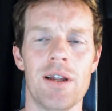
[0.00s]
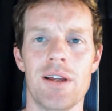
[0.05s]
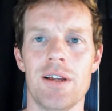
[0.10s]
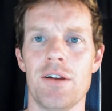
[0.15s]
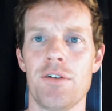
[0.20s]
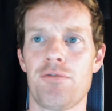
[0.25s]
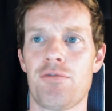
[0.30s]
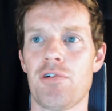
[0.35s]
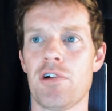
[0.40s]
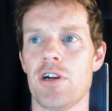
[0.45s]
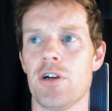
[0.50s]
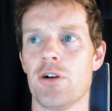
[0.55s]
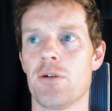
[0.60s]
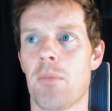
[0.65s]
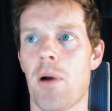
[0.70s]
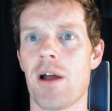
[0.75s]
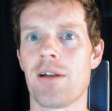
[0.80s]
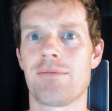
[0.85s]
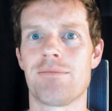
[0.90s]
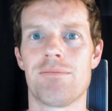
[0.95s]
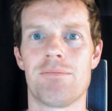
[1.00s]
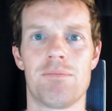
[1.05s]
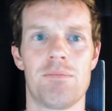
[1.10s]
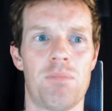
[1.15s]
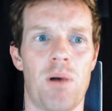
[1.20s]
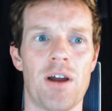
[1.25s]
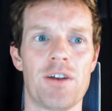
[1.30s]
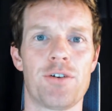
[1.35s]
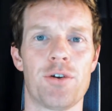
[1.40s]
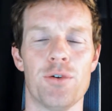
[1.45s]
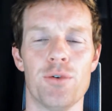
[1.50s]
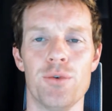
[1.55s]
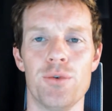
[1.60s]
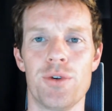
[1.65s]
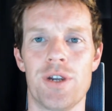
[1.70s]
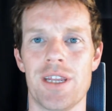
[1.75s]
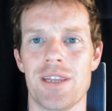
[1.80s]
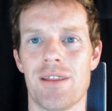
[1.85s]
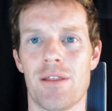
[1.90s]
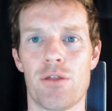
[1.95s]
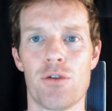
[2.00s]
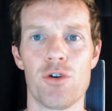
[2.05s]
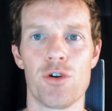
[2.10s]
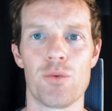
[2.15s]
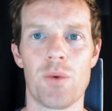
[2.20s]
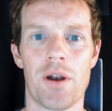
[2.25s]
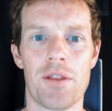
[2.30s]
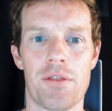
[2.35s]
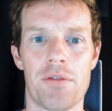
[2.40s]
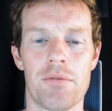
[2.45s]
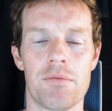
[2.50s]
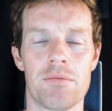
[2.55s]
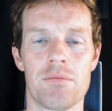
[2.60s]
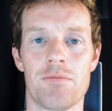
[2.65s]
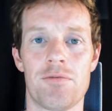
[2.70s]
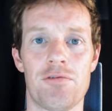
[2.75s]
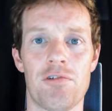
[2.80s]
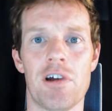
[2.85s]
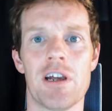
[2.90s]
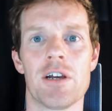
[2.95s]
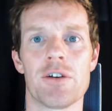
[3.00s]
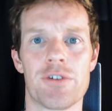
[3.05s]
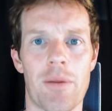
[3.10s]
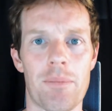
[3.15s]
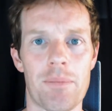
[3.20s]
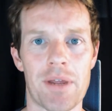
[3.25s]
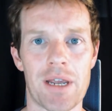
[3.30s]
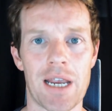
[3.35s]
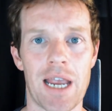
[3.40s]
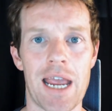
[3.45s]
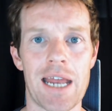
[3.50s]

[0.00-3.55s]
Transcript: free, or buy two, get the third one free or something.